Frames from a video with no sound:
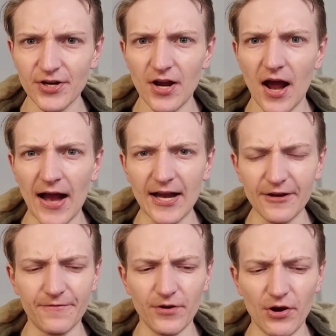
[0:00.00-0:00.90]
It
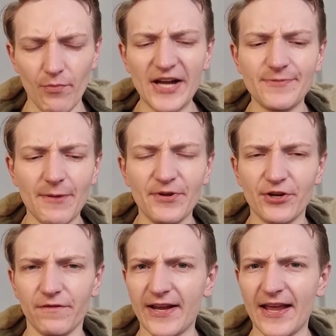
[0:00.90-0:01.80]
reminds me a bit of
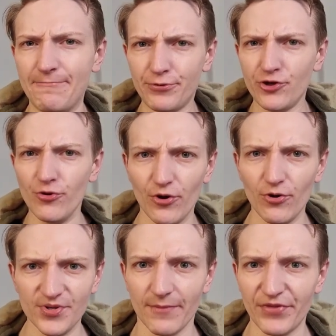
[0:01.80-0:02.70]
like a puma or
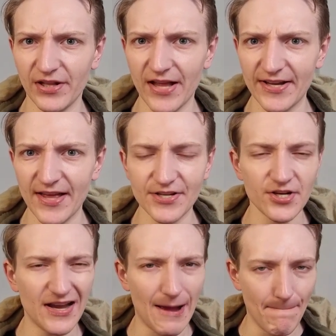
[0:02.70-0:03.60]
something like that.
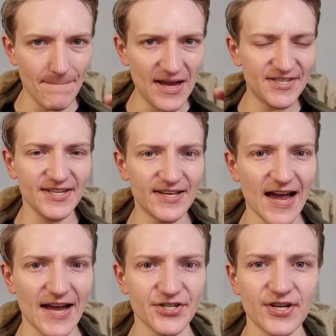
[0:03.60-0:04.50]
A menacing
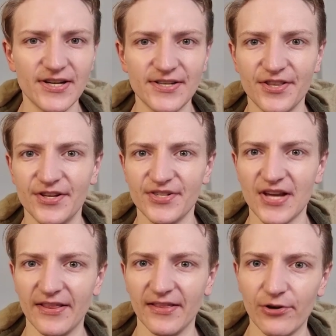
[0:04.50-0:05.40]
cat is the design
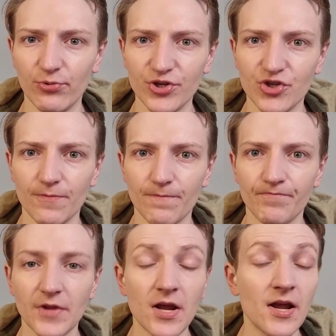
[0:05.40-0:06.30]
language.
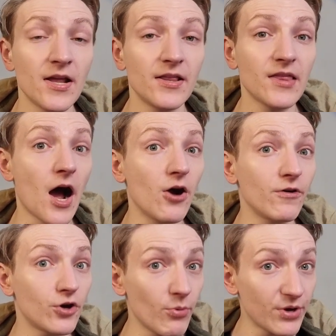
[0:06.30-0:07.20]
Now,
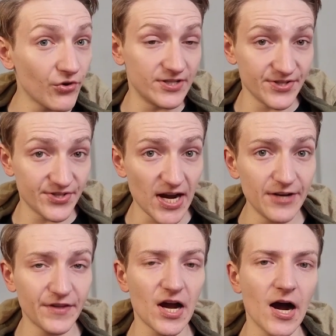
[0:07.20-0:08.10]
going around to the side of the
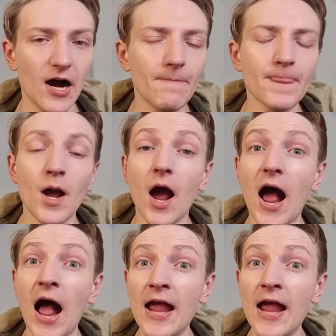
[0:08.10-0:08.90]
car, I